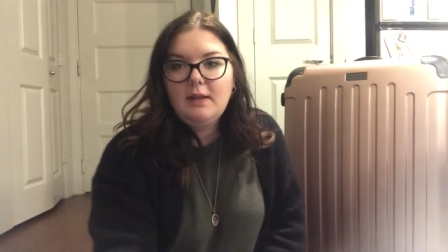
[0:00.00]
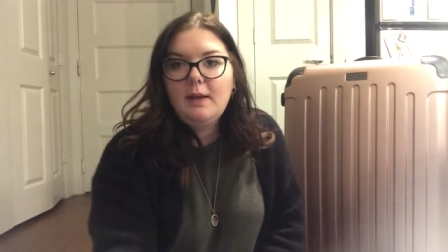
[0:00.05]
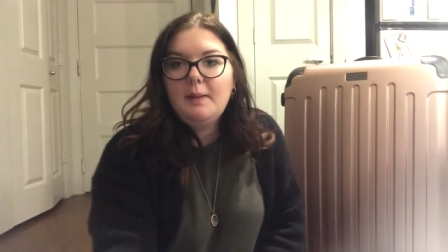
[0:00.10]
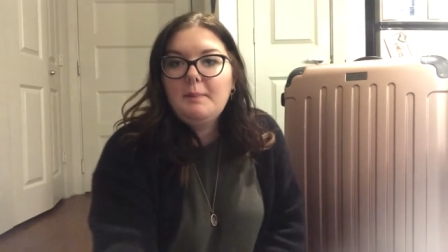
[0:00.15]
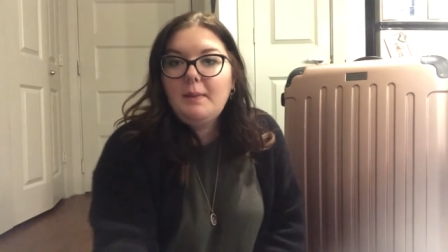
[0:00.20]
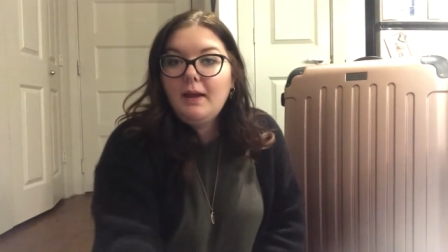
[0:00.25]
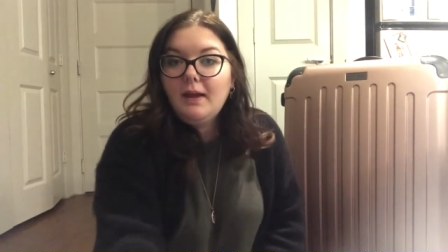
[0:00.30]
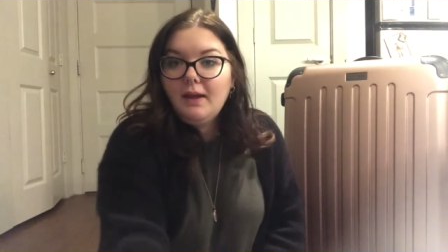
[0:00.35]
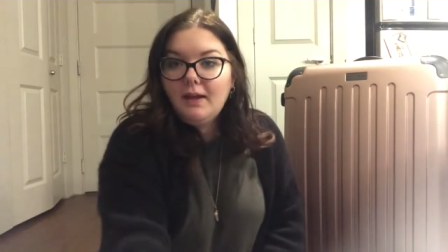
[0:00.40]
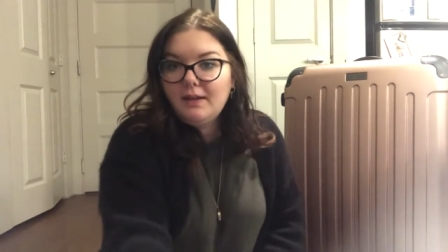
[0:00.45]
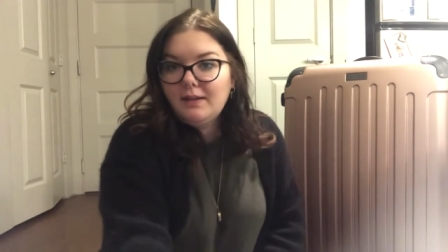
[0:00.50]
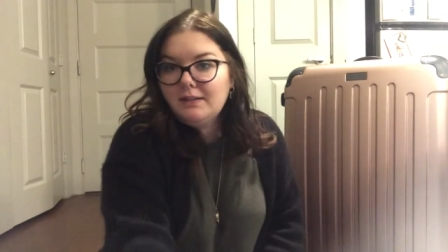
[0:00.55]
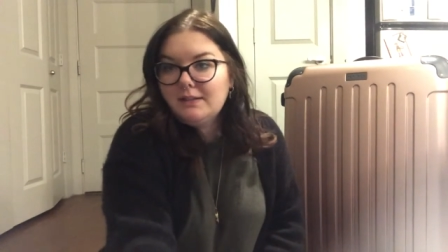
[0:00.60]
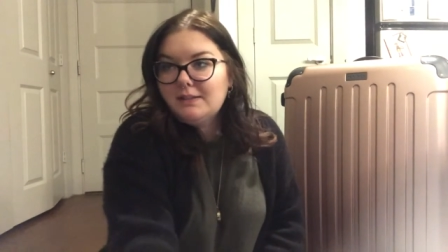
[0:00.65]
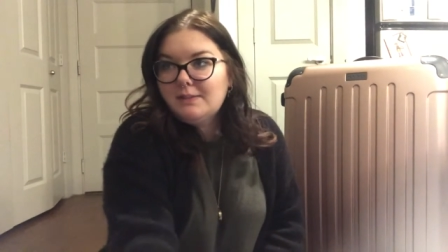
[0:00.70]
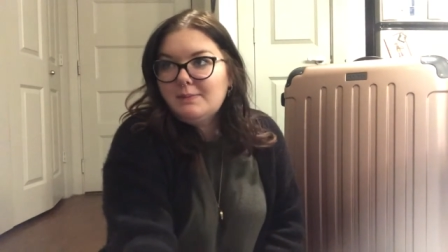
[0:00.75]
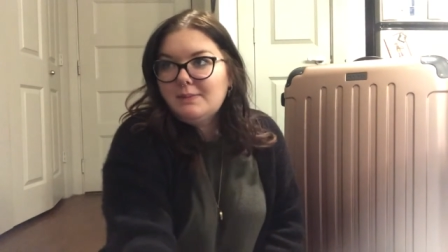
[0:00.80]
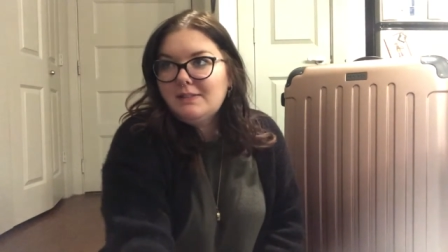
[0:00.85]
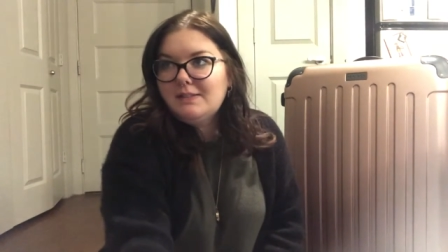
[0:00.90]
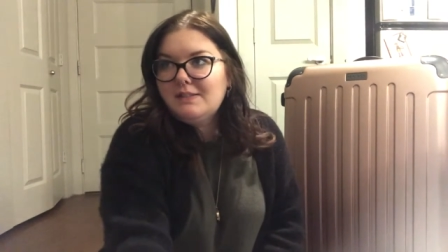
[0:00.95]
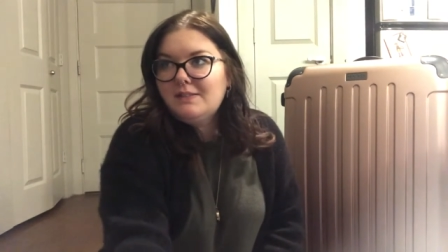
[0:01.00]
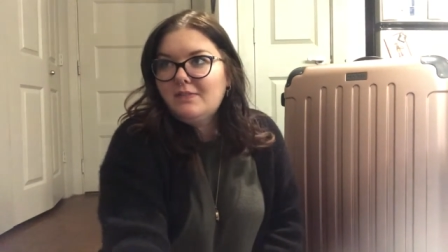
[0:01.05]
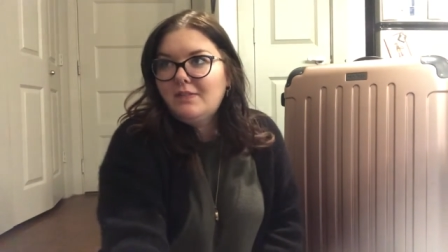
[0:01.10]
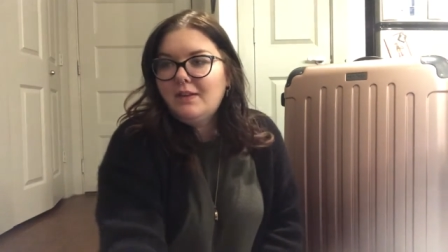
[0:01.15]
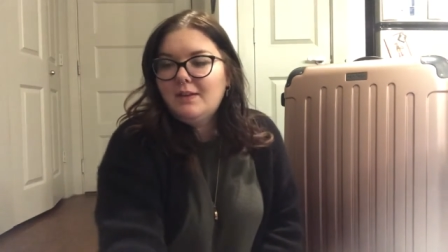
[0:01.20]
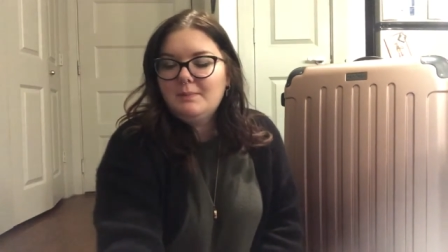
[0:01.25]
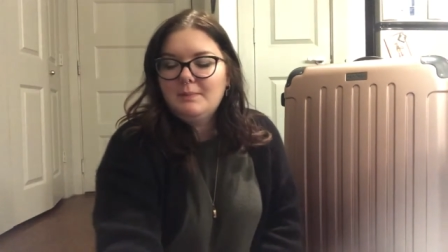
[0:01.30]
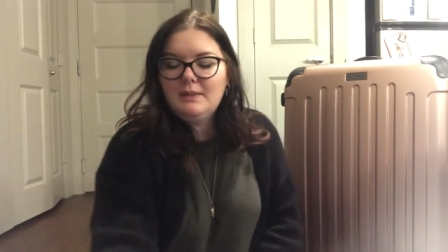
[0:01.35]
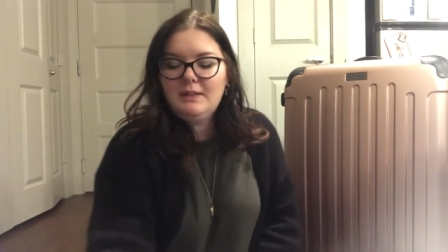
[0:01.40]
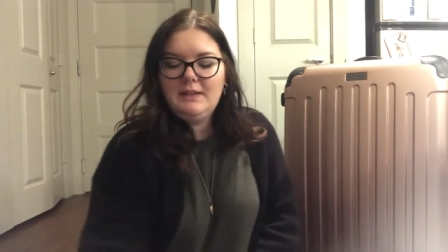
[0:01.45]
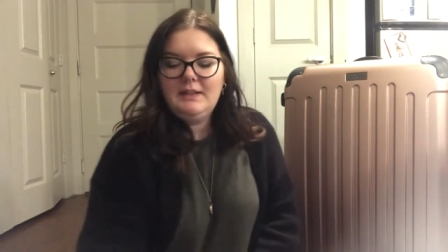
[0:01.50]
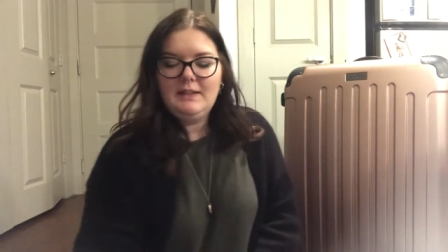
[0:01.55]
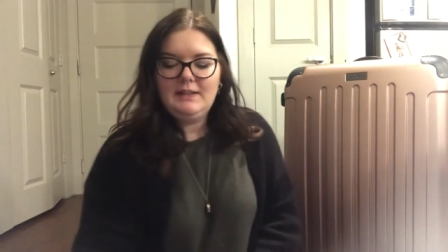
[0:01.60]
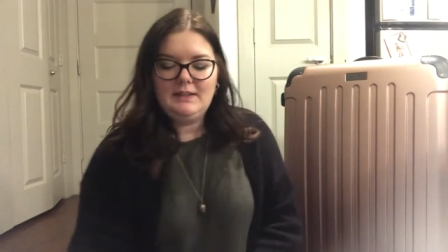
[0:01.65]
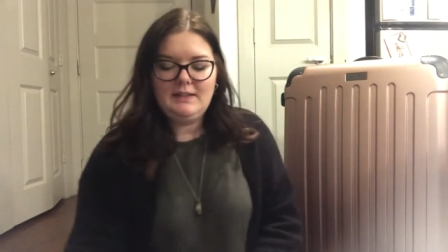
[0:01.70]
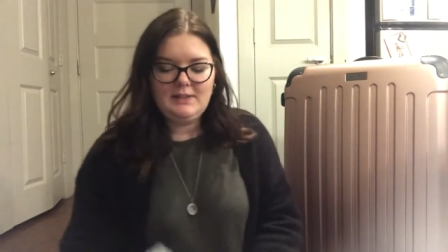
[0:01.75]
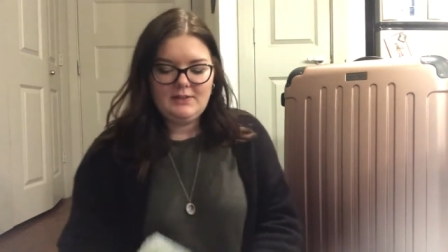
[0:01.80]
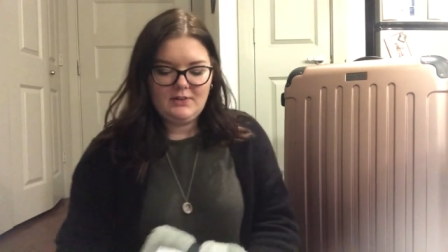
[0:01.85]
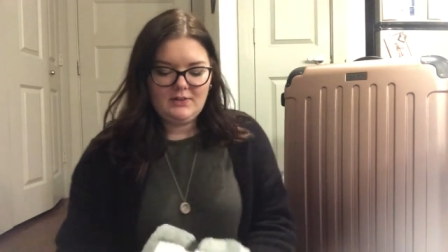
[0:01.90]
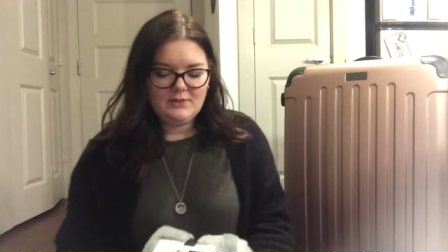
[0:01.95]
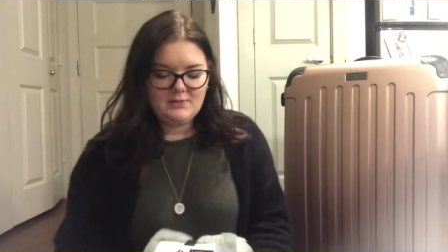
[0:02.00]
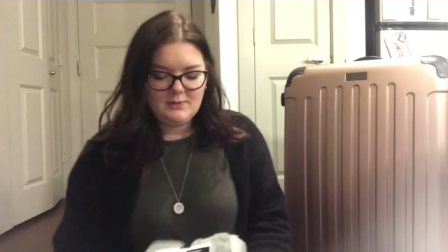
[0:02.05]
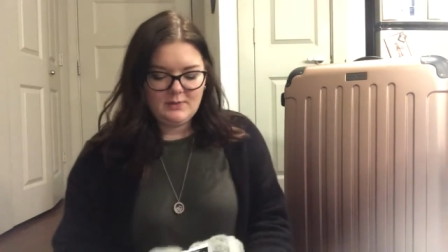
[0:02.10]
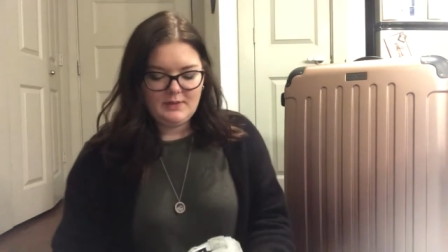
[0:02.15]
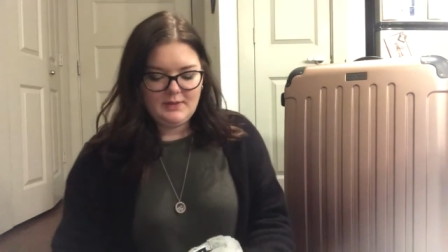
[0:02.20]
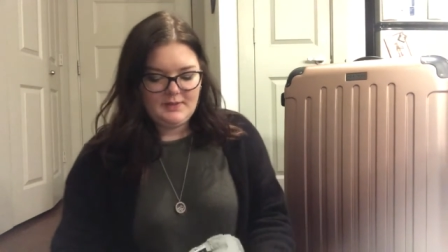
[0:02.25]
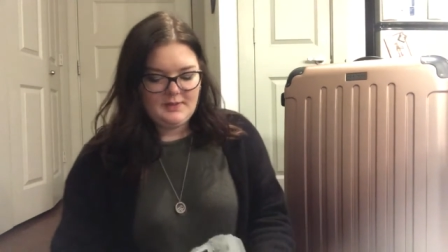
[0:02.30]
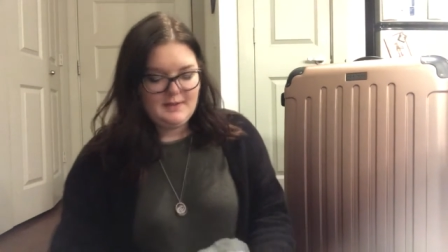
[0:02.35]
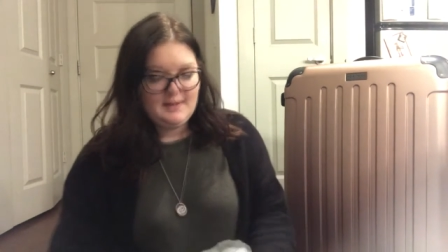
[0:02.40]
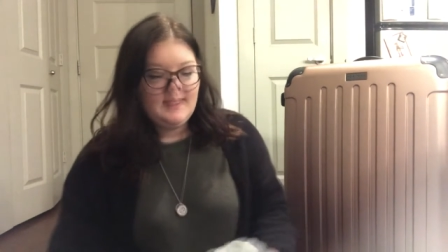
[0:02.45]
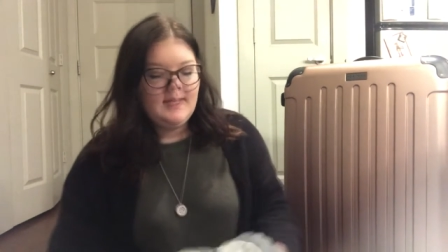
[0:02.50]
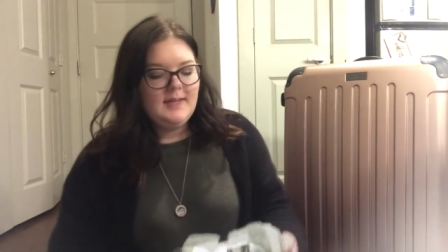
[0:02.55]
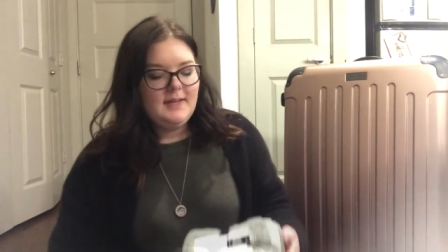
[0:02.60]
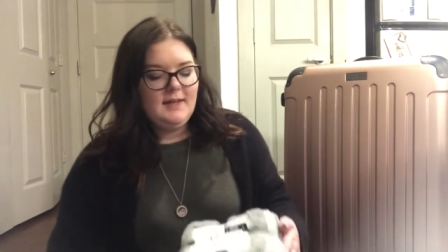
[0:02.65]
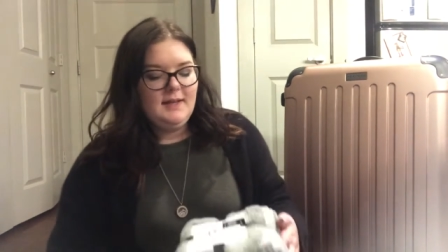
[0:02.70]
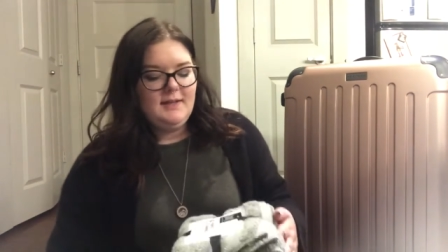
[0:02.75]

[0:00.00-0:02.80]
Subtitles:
my husband's family, and here is what I got.